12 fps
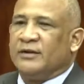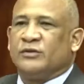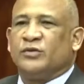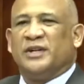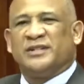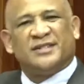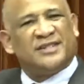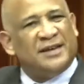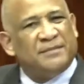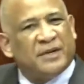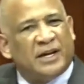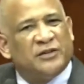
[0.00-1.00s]
to the
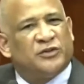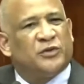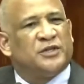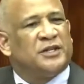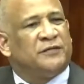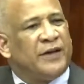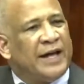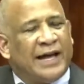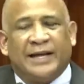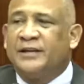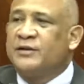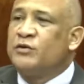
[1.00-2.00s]
same countries with
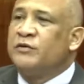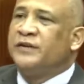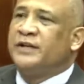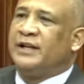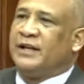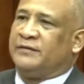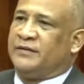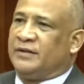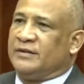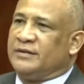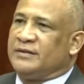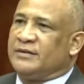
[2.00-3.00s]
high COVID
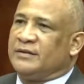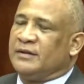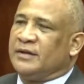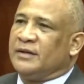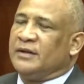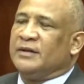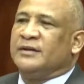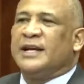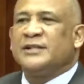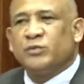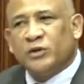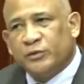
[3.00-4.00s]
levels.
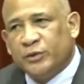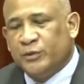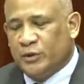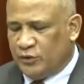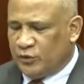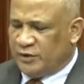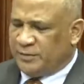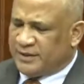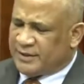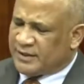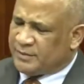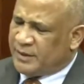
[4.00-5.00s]
That's what we were doing,
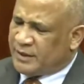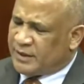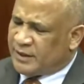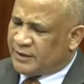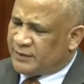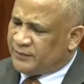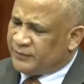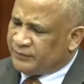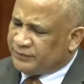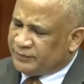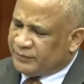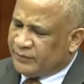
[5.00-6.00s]
Mr. Speaker.
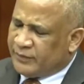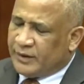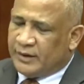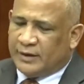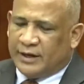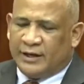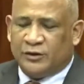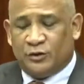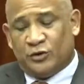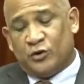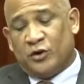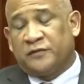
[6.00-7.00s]
And
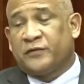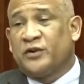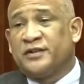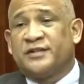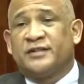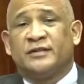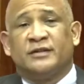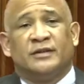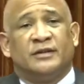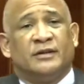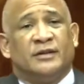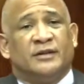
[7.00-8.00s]
you know, of course,
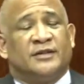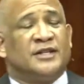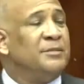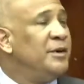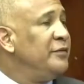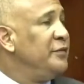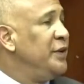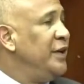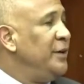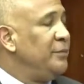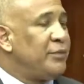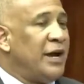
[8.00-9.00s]
some of
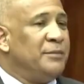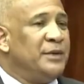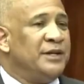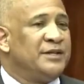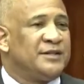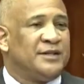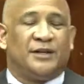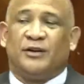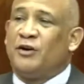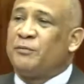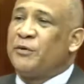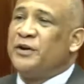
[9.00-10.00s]
the Prime Minister
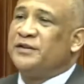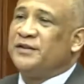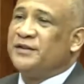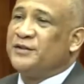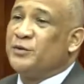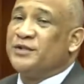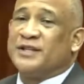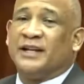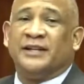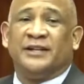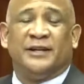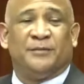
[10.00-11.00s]
operatives were
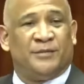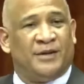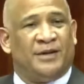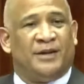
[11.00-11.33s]
selling him